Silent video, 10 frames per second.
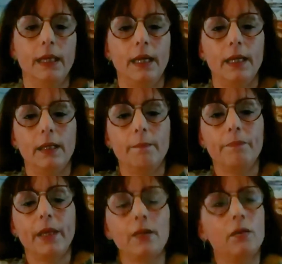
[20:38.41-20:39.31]

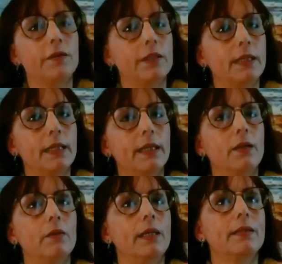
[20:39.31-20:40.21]
and obviously they're
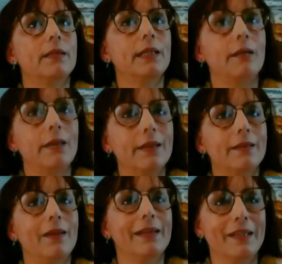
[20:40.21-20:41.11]
not necessarily the
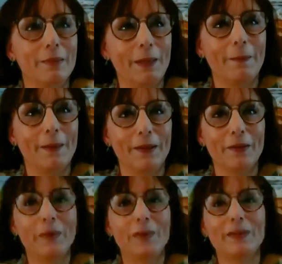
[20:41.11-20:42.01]
tidiest people in the
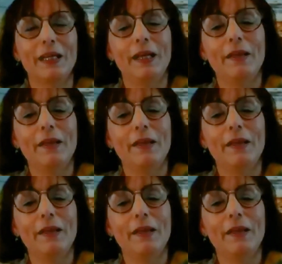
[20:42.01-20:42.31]
world,